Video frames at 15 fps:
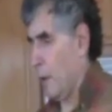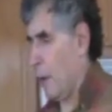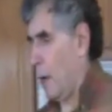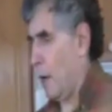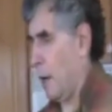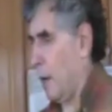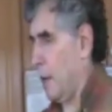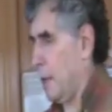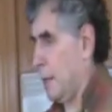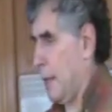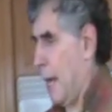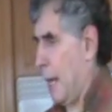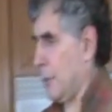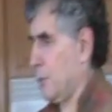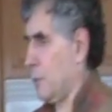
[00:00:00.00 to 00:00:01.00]

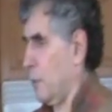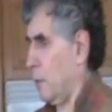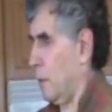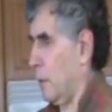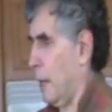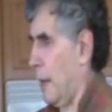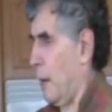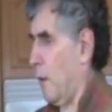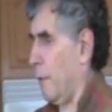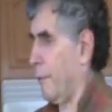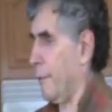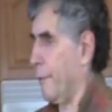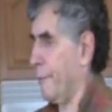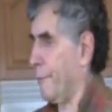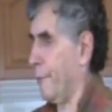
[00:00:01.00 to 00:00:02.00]
Natural
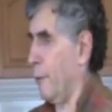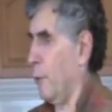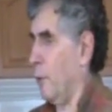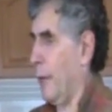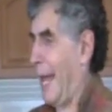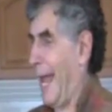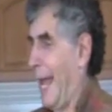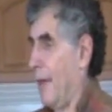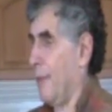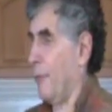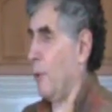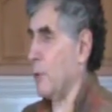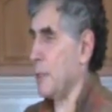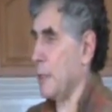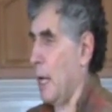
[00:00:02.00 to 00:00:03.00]
Health Fruit
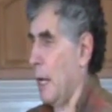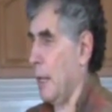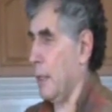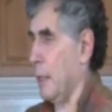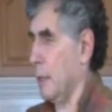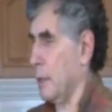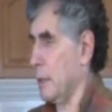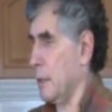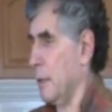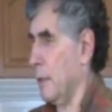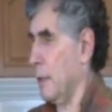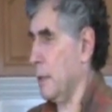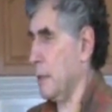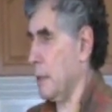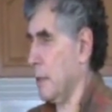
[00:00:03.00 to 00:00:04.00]
Anthocyanins.
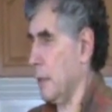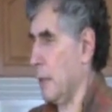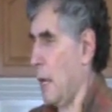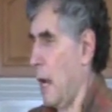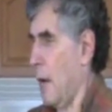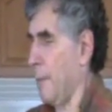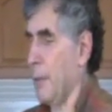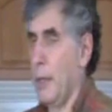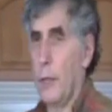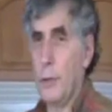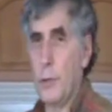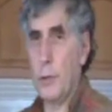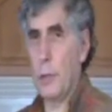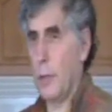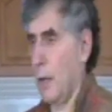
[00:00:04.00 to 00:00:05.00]
This is a
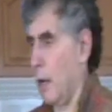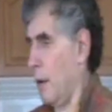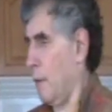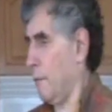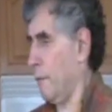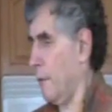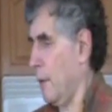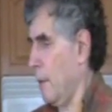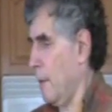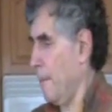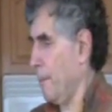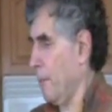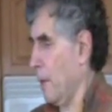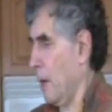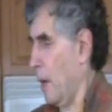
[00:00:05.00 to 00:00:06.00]
combination of
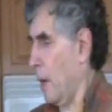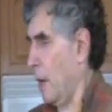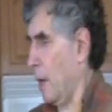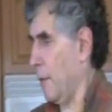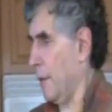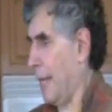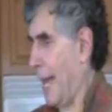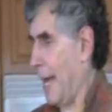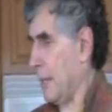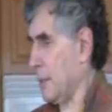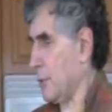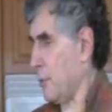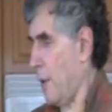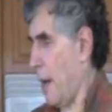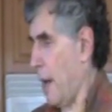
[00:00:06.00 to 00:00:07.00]
the
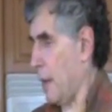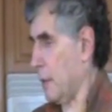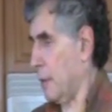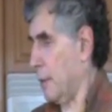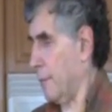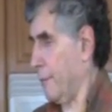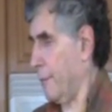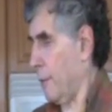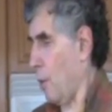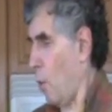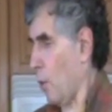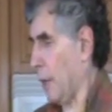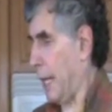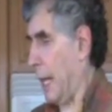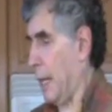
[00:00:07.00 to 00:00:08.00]

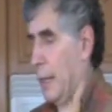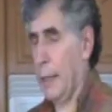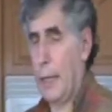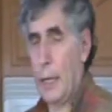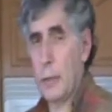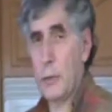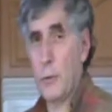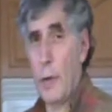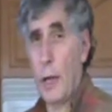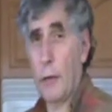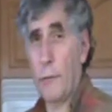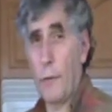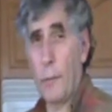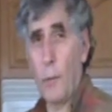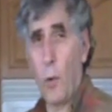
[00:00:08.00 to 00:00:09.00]
organic extract
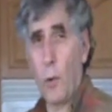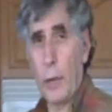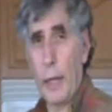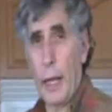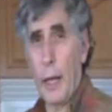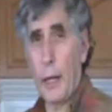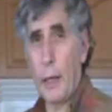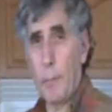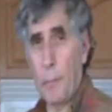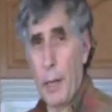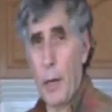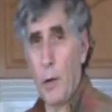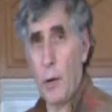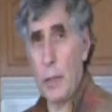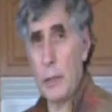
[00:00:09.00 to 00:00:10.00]
from organic
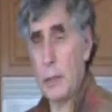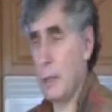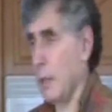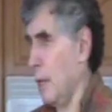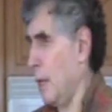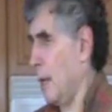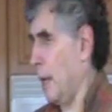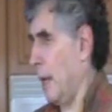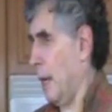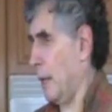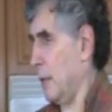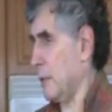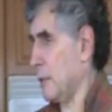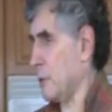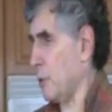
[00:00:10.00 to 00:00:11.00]
berries, and
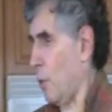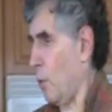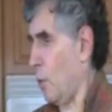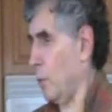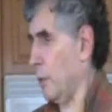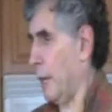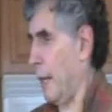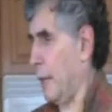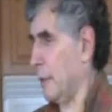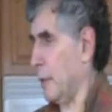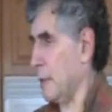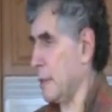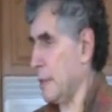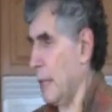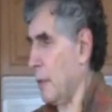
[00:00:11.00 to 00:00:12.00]
it's sold at the
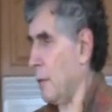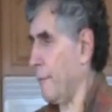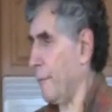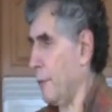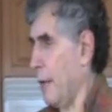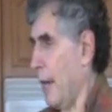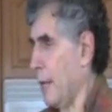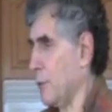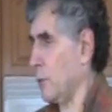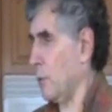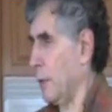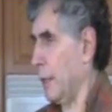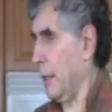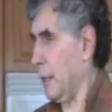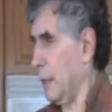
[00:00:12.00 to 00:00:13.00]
Center for Natural
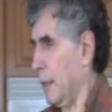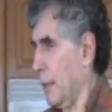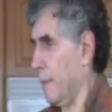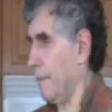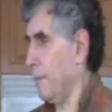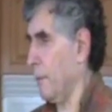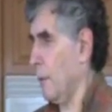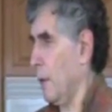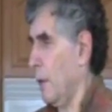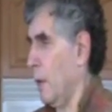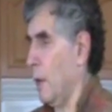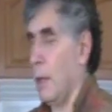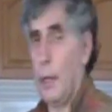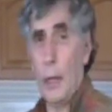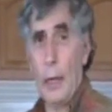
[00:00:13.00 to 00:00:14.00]
Healing
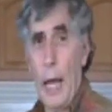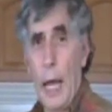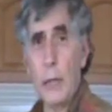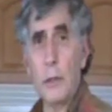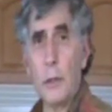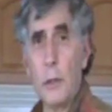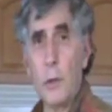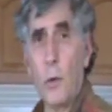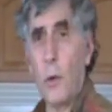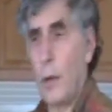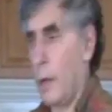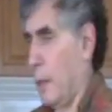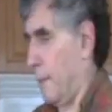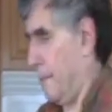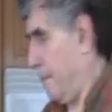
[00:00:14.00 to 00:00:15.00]
in Ashland,
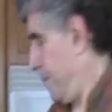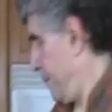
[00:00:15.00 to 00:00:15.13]
Oregon.